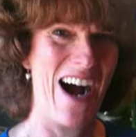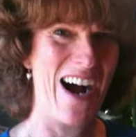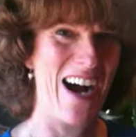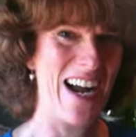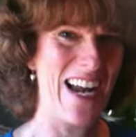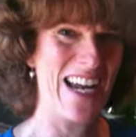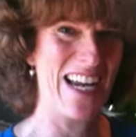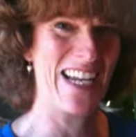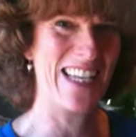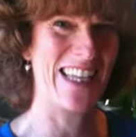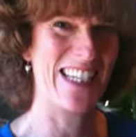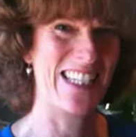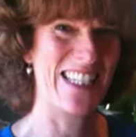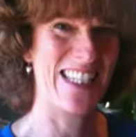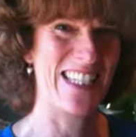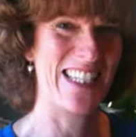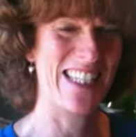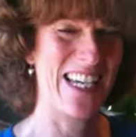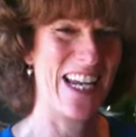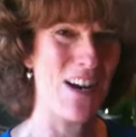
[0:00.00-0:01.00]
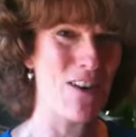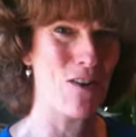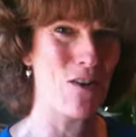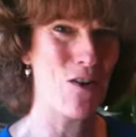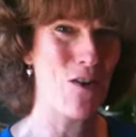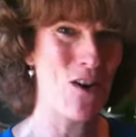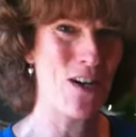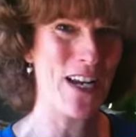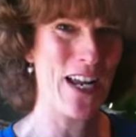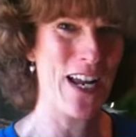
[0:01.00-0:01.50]
Hi, this is
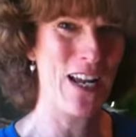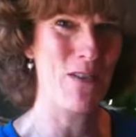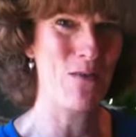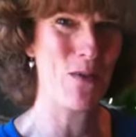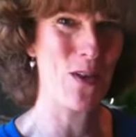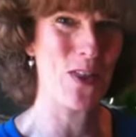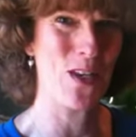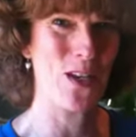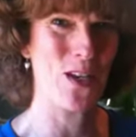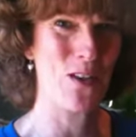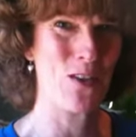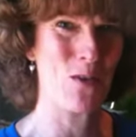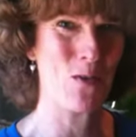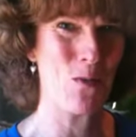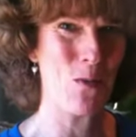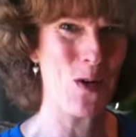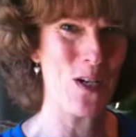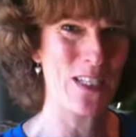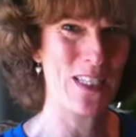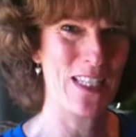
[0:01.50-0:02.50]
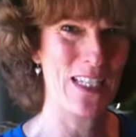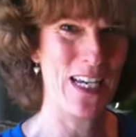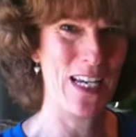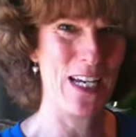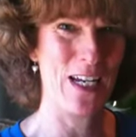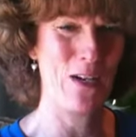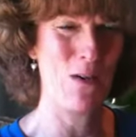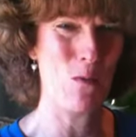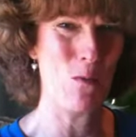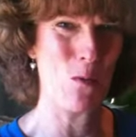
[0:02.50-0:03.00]
Carol Harnett with another
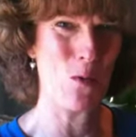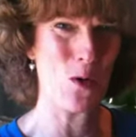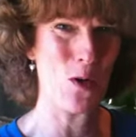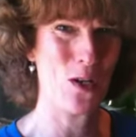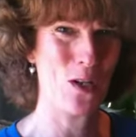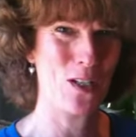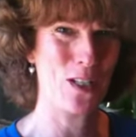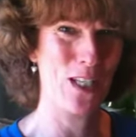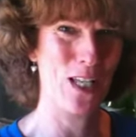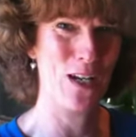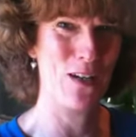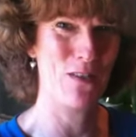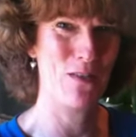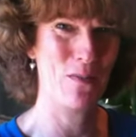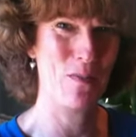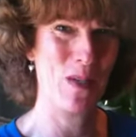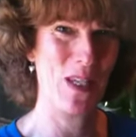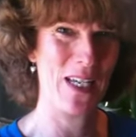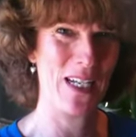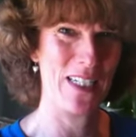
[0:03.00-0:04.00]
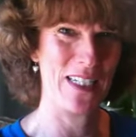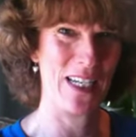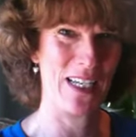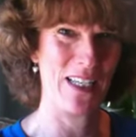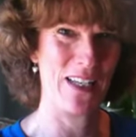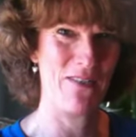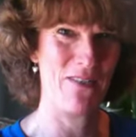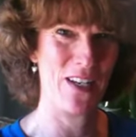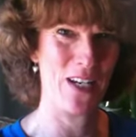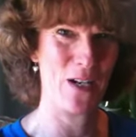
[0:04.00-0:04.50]
one-take Work.Love.Play
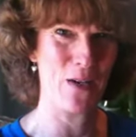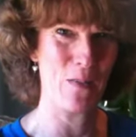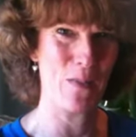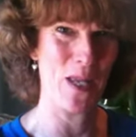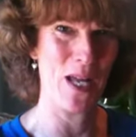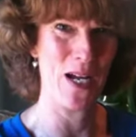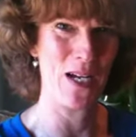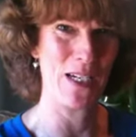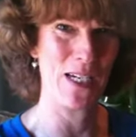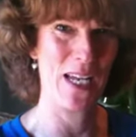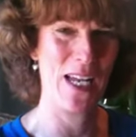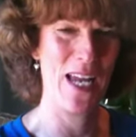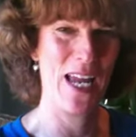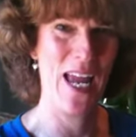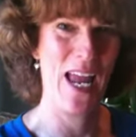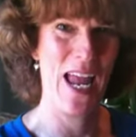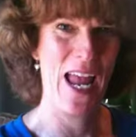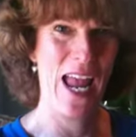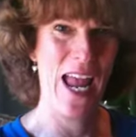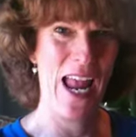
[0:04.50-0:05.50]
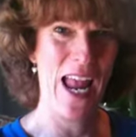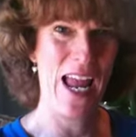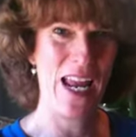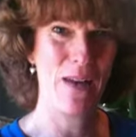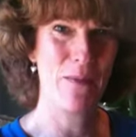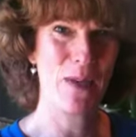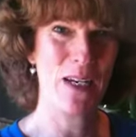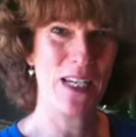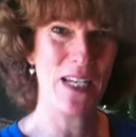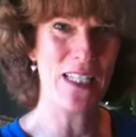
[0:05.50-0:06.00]
Daily video blog, and
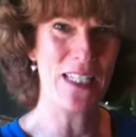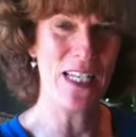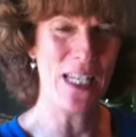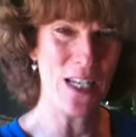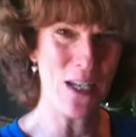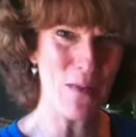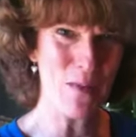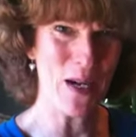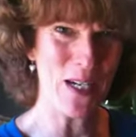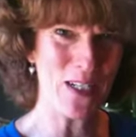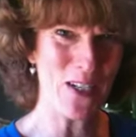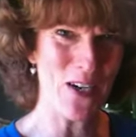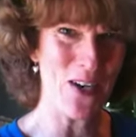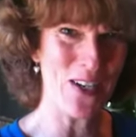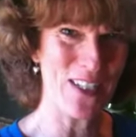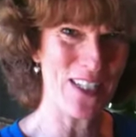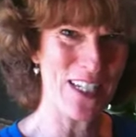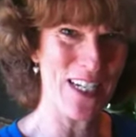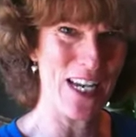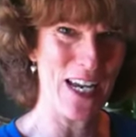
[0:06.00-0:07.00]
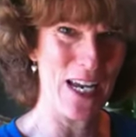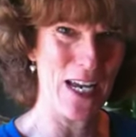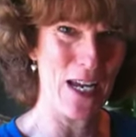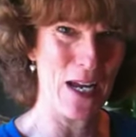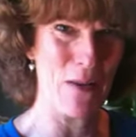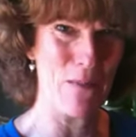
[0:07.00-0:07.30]
I'm going to continue my talk today